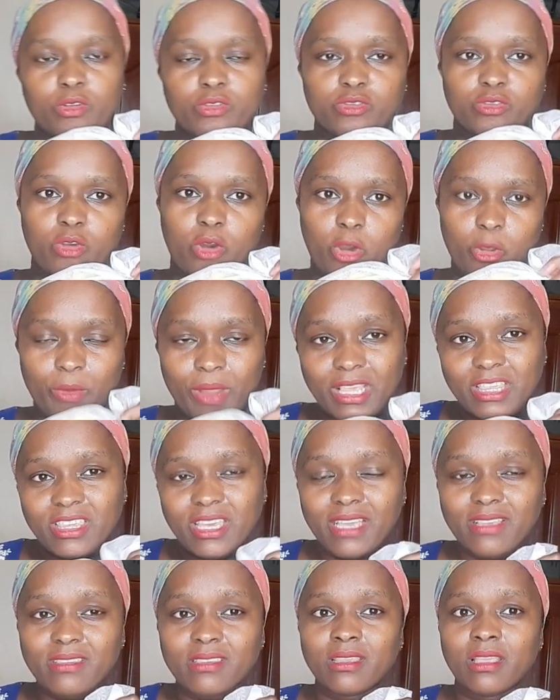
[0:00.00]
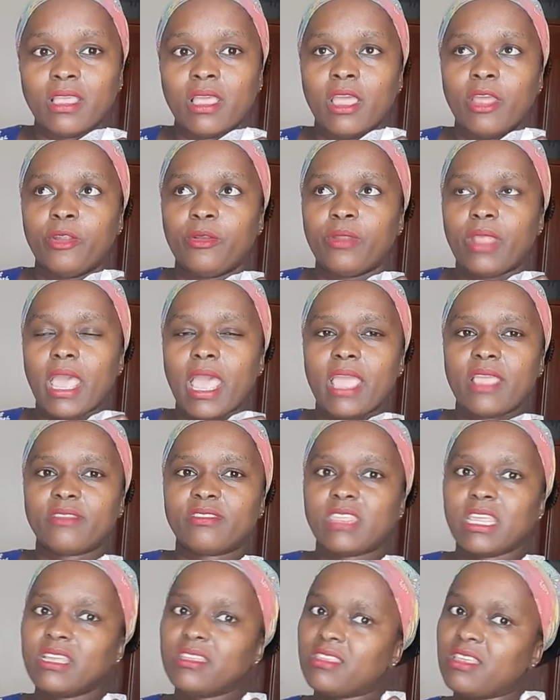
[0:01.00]
course, oranges. Now,
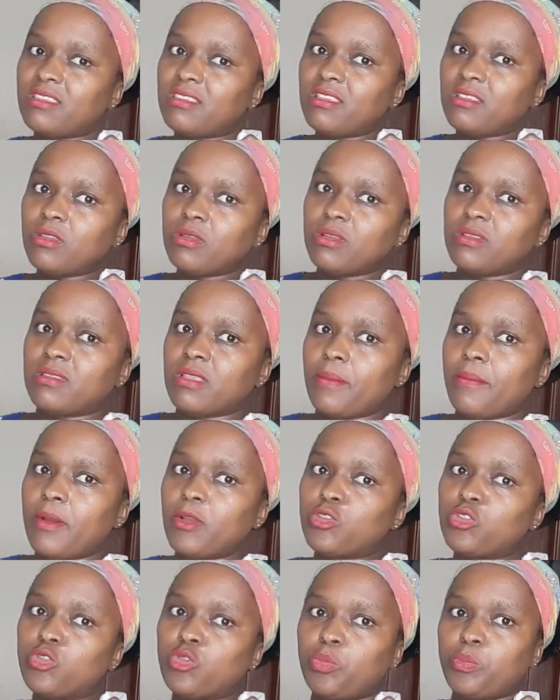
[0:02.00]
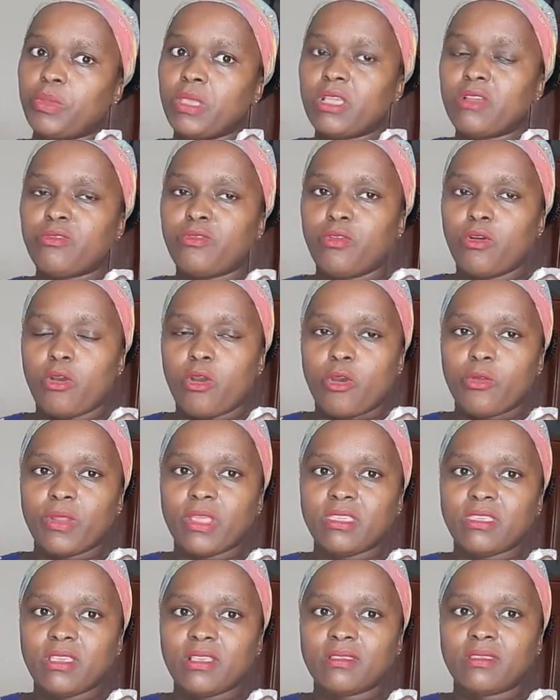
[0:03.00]
I think the season is about to peak for
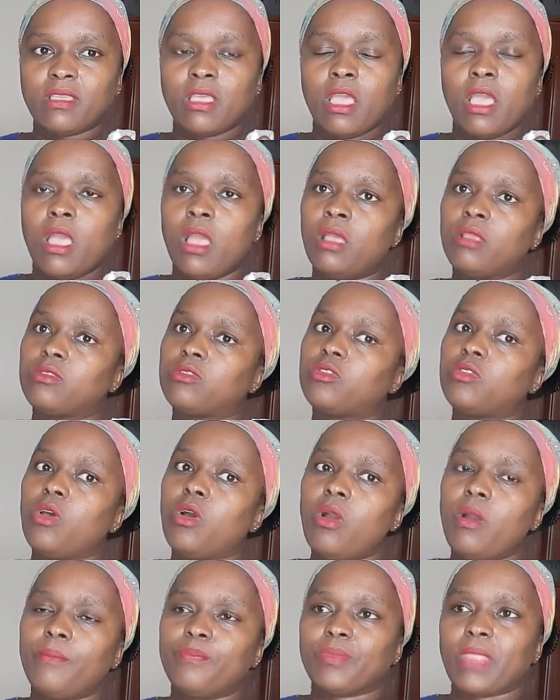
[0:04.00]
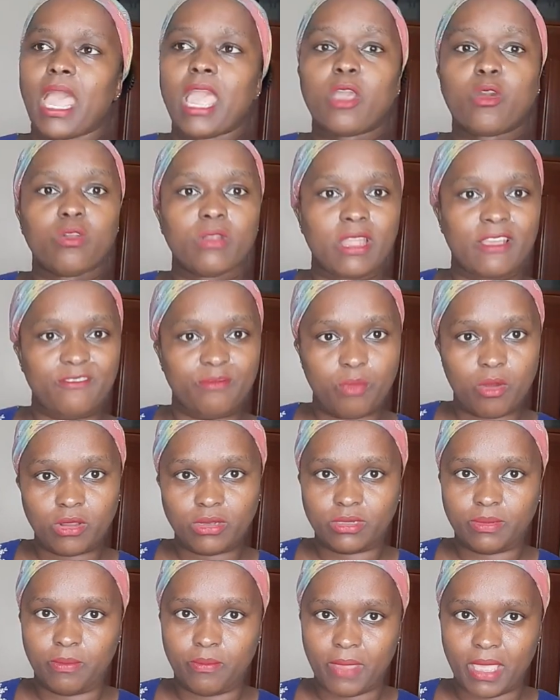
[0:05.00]
oranges. So, I could have
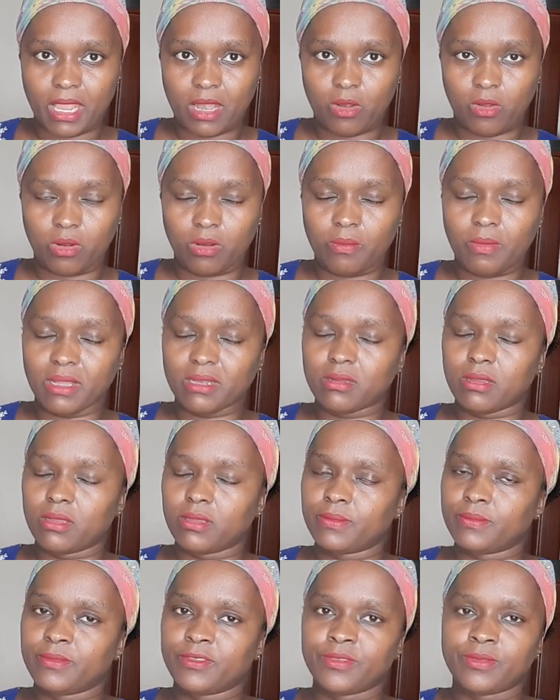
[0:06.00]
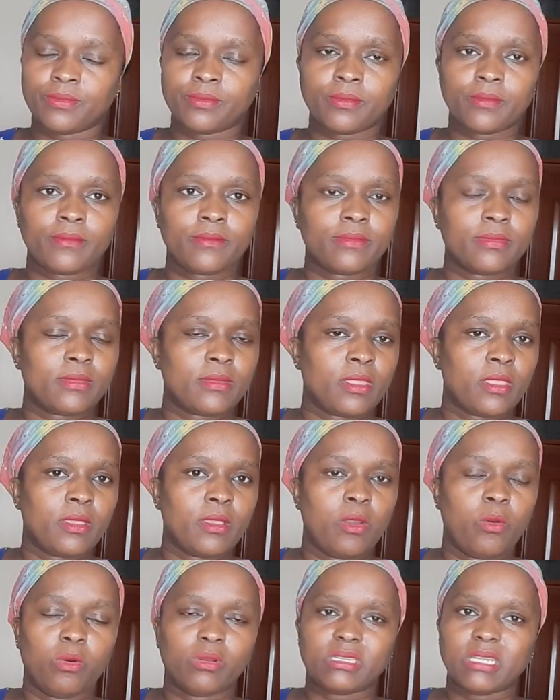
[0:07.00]
bought melon, but
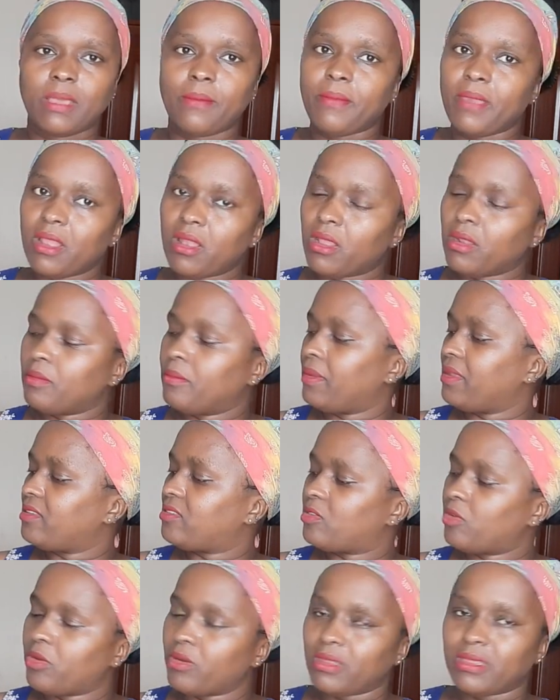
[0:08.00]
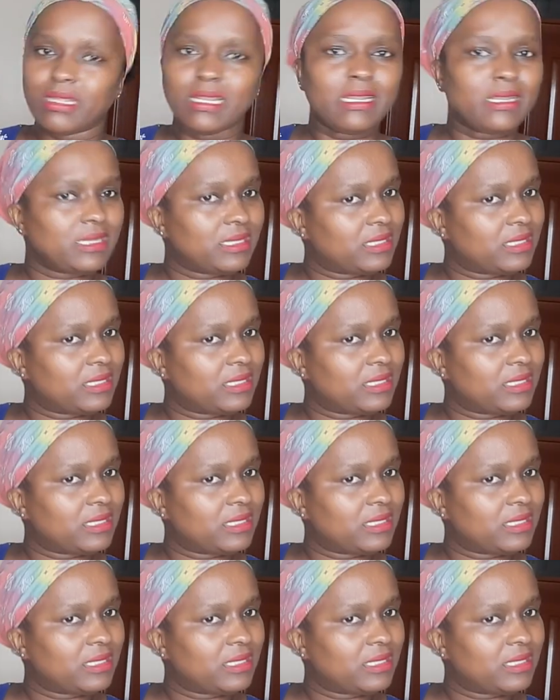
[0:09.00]
watermelon, my story.